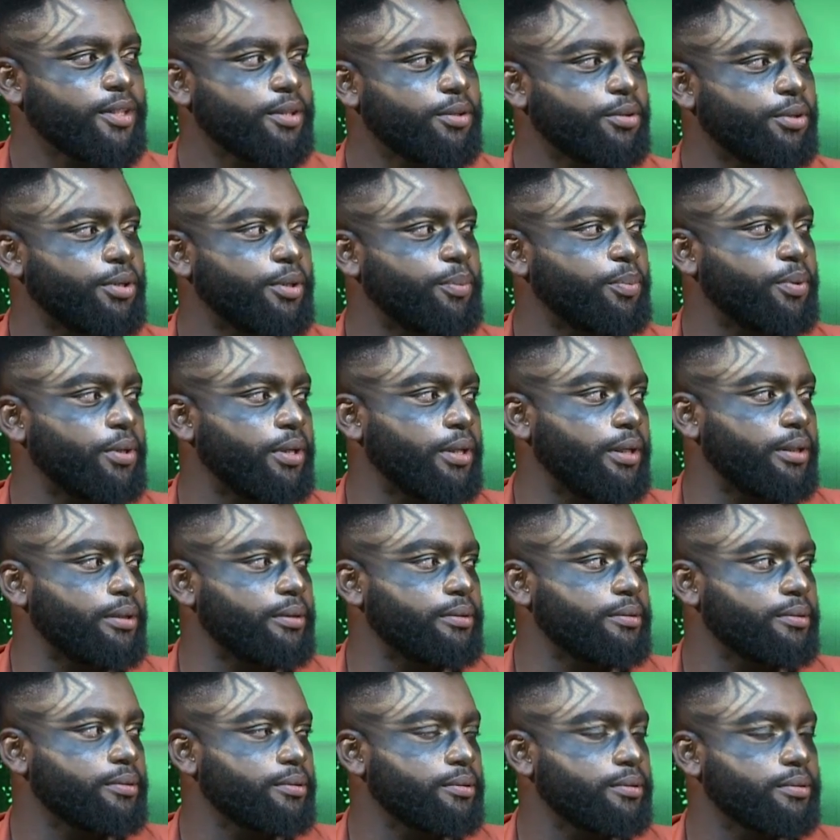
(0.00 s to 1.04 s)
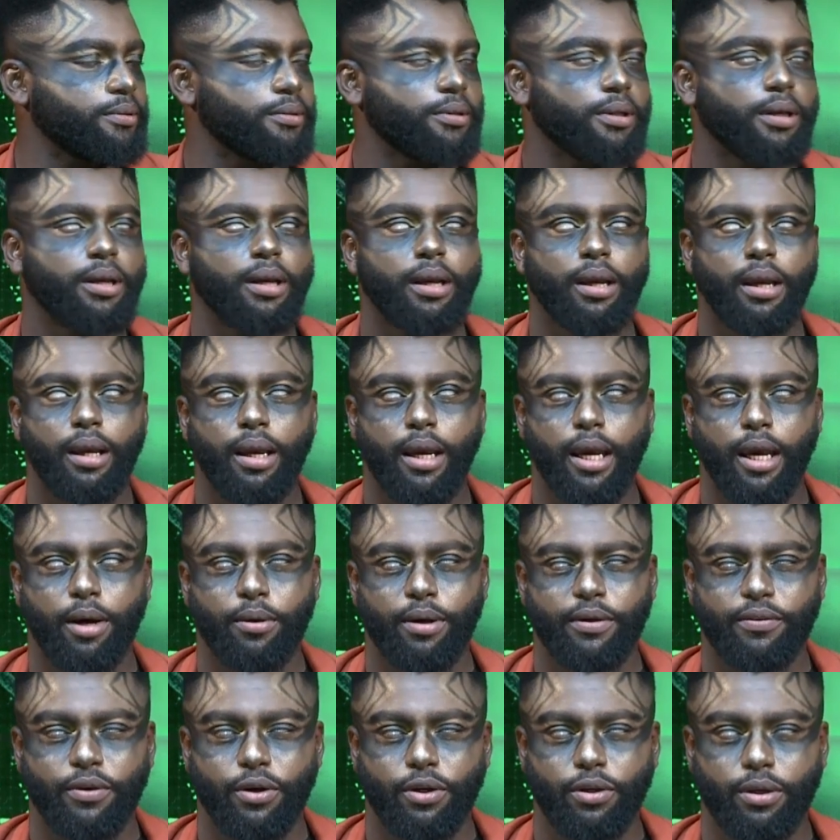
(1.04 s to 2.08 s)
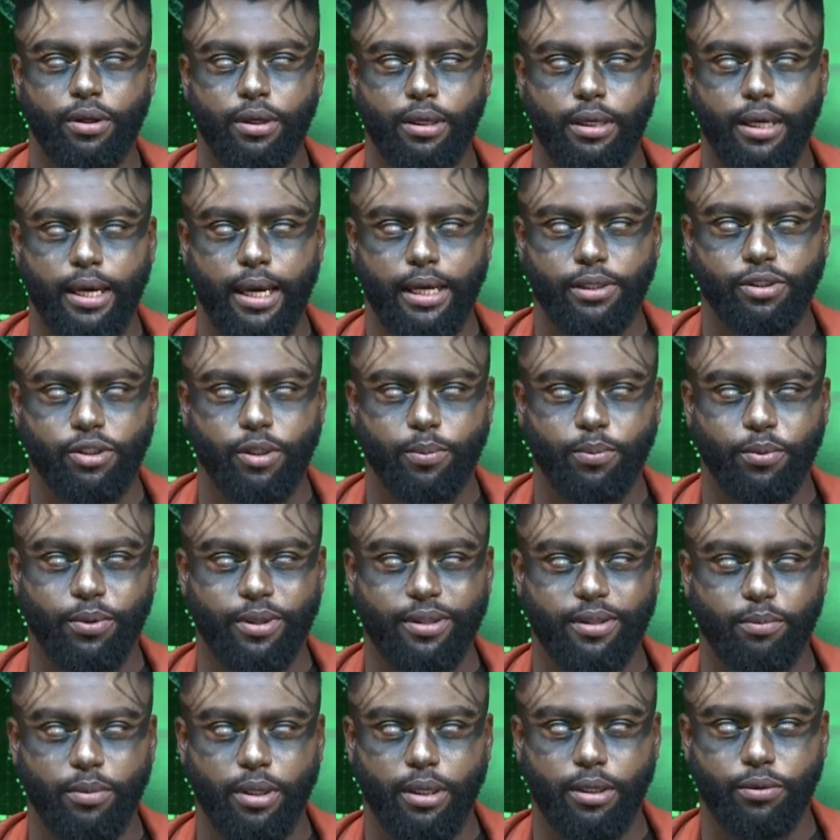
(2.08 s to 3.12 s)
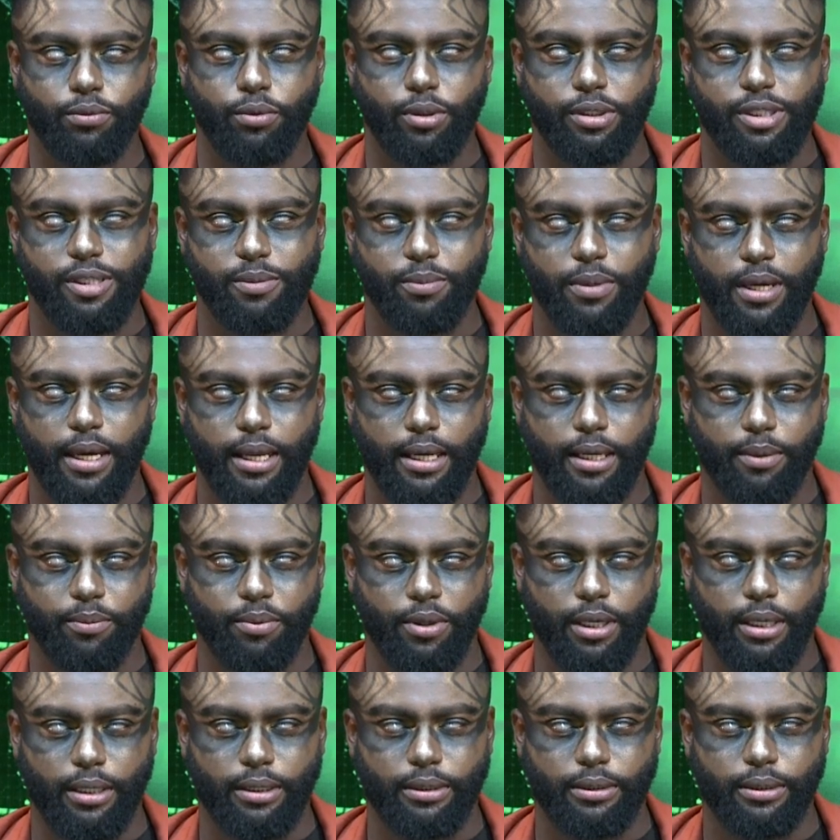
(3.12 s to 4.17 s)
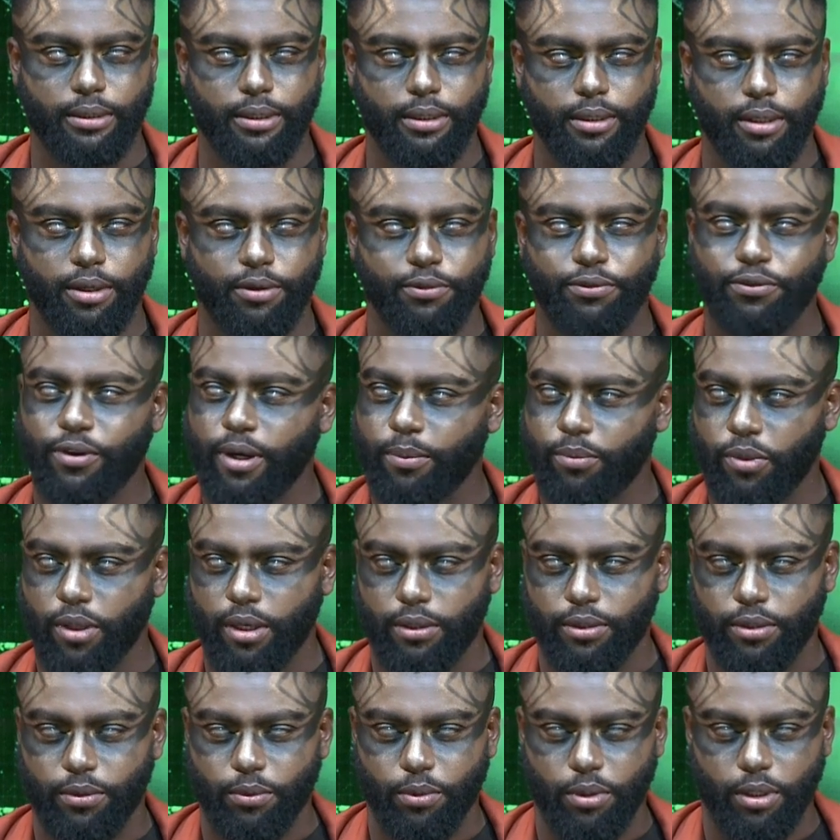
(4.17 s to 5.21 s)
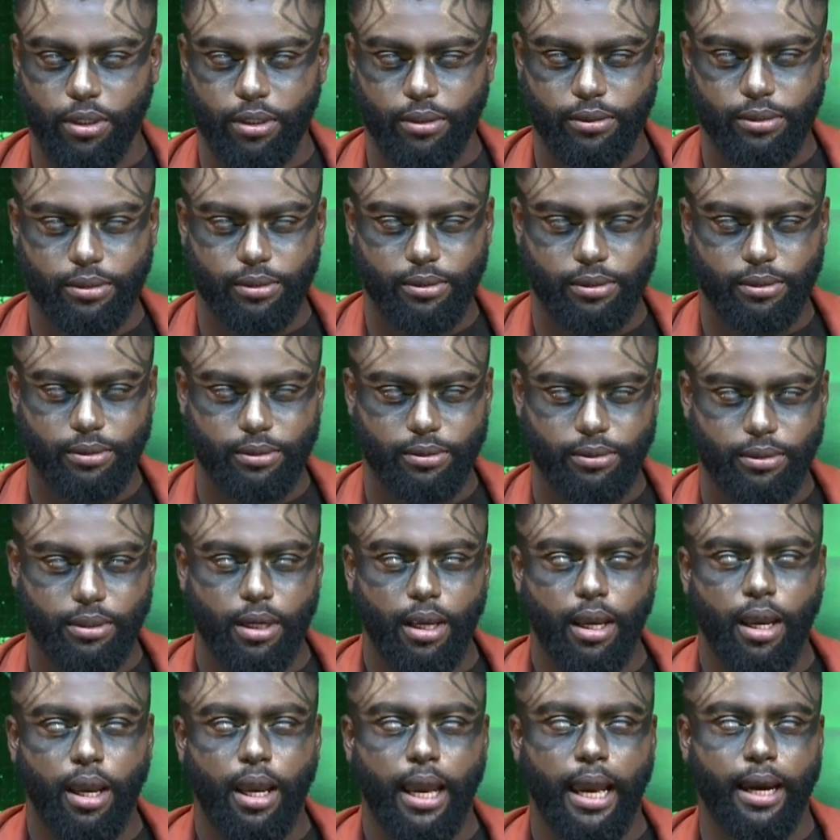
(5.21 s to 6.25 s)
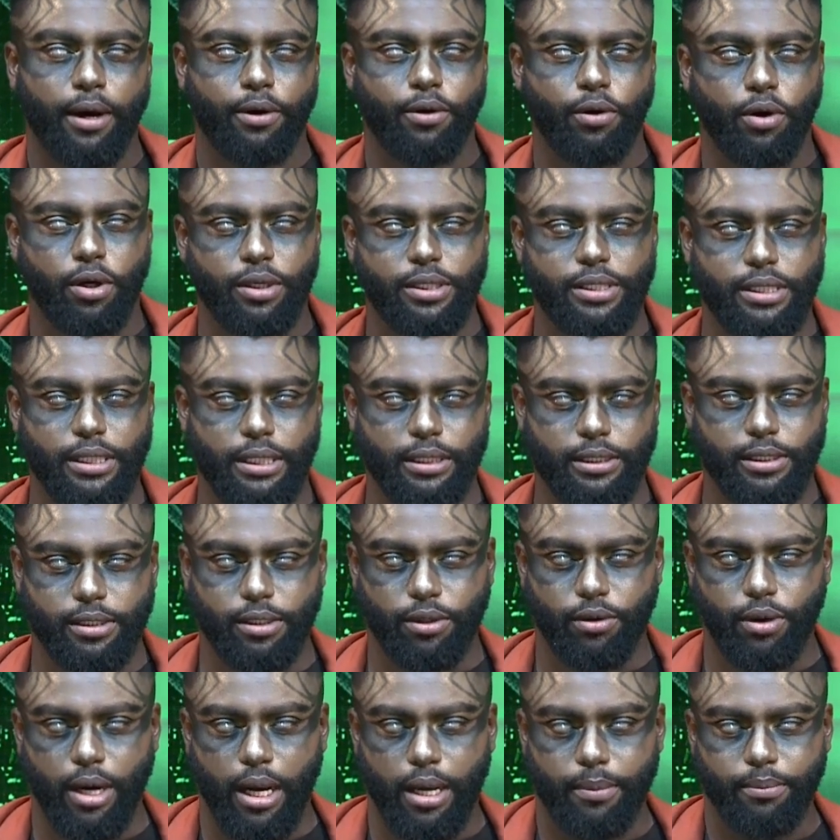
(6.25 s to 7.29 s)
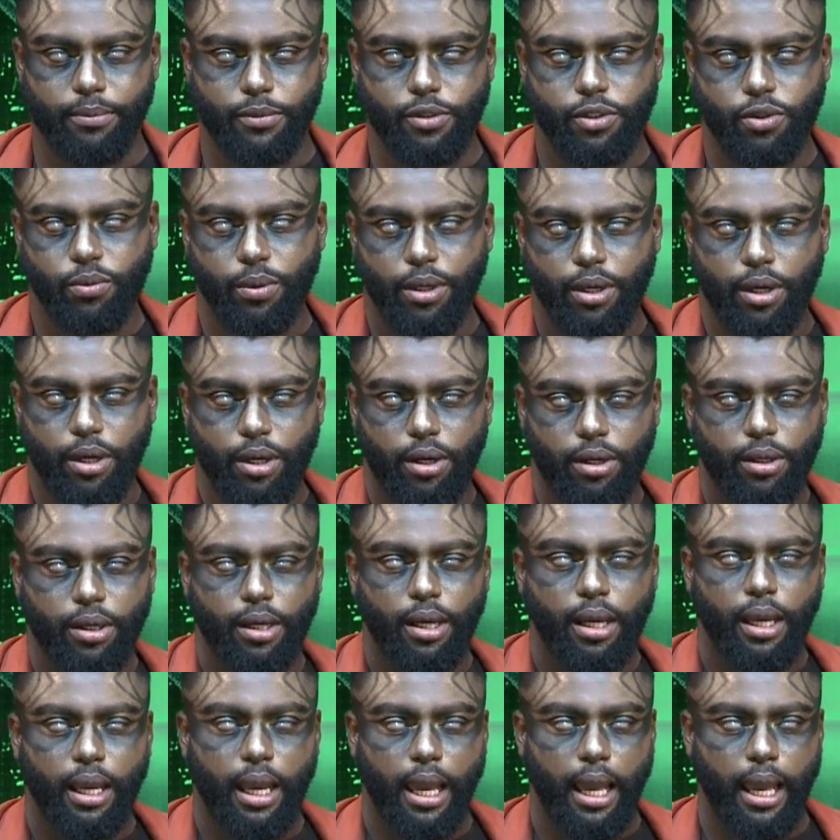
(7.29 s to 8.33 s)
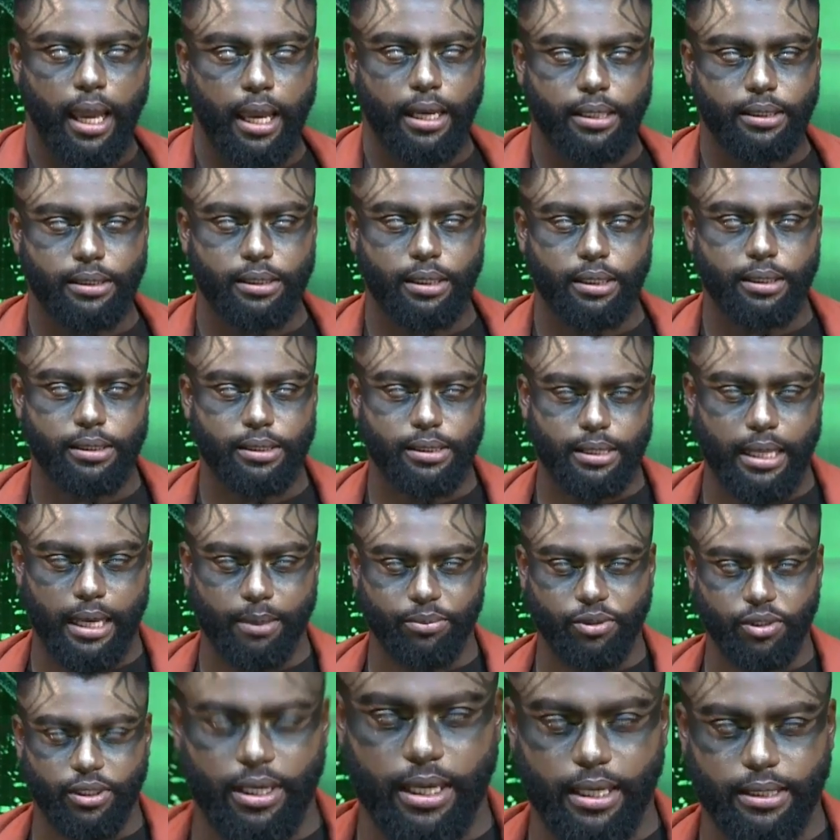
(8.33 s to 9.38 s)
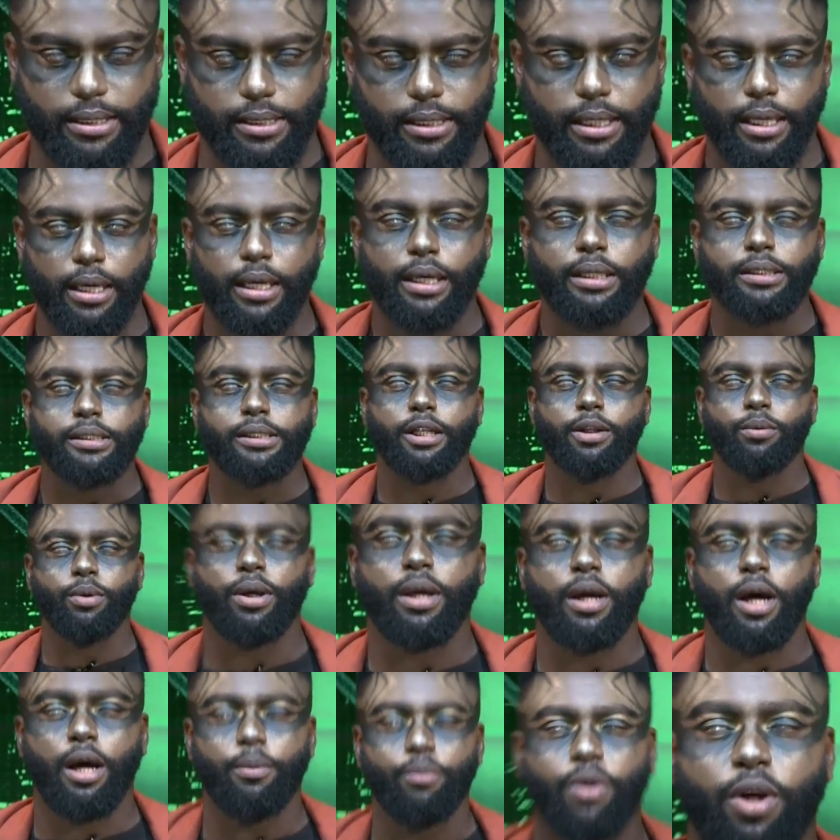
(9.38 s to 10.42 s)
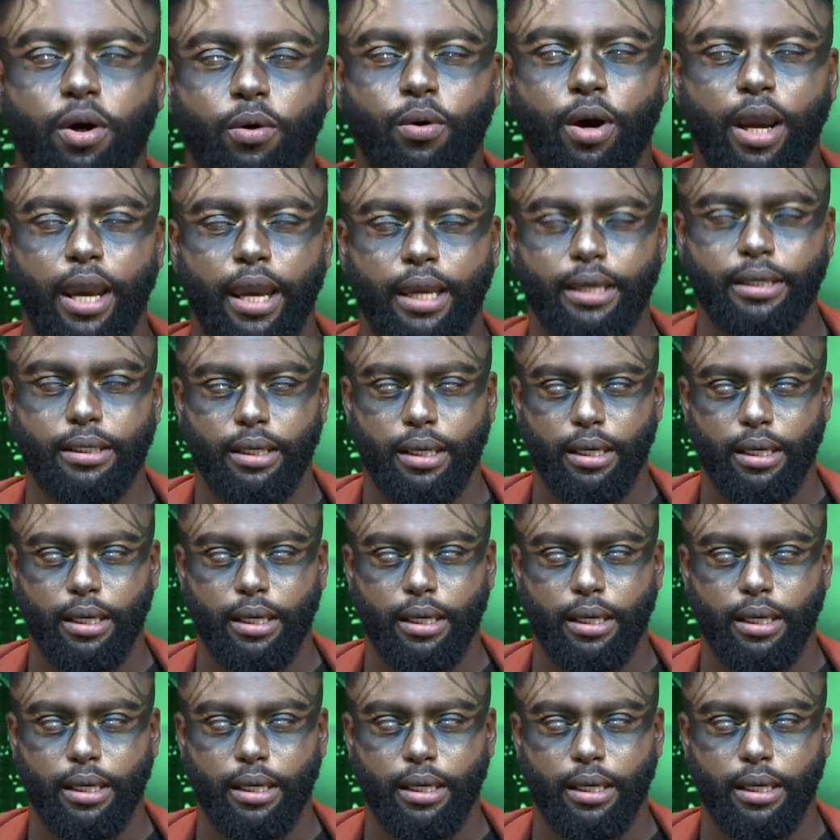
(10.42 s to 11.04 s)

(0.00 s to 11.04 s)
Creepy. However, you can catch up with me, Rotimi Arabi, from the underworld across Instagram, Twitter, and Snapchat. So we come your way